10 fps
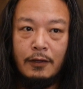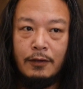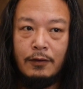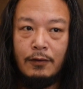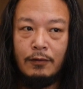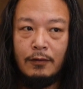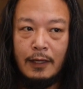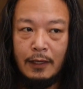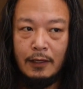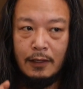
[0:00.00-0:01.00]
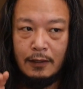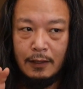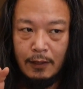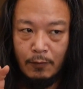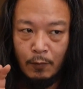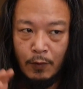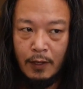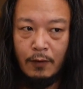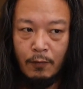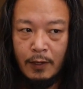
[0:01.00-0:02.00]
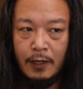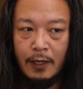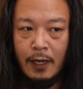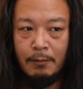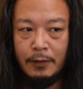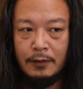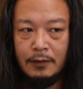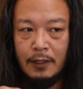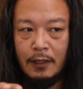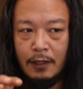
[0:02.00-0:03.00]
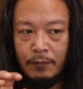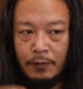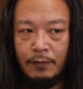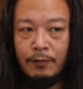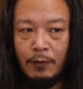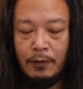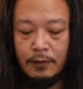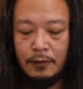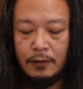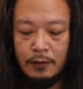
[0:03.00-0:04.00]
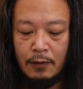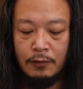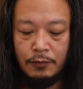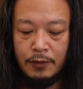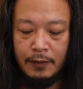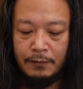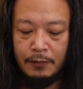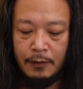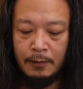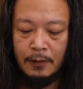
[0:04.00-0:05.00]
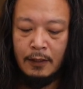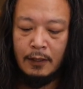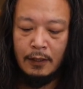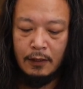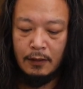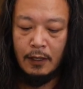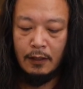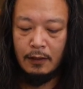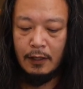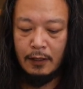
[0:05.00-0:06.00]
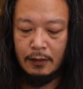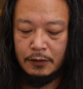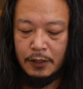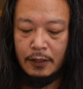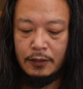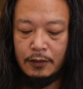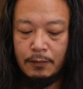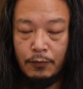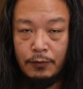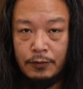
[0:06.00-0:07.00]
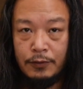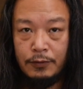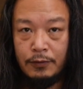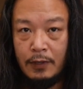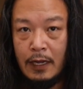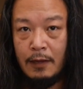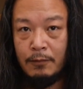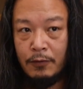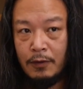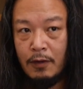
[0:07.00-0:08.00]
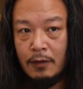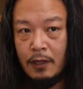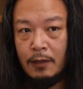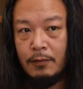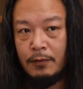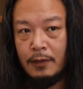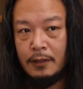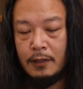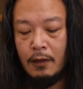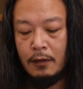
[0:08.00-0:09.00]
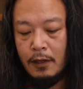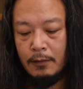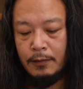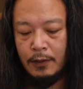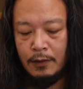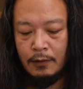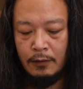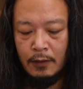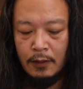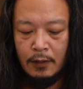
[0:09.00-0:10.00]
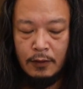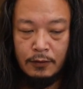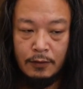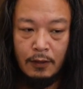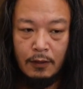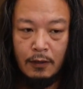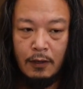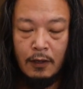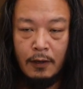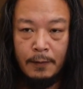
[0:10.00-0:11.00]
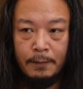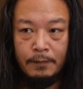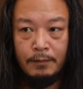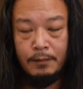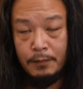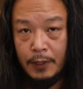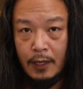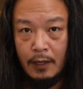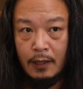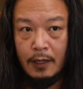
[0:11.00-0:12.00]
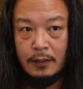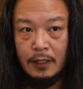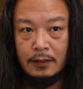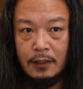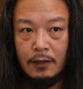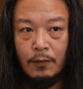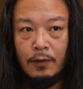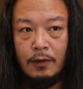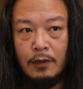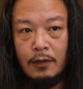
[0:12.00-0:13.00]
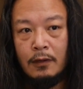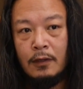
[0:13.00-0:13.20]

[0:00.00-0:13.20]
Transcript: you know, like when it happens, like if your focus is on tray flip, then like change the board to have more concave or less concave, you know. So but yeah, like that's like one of the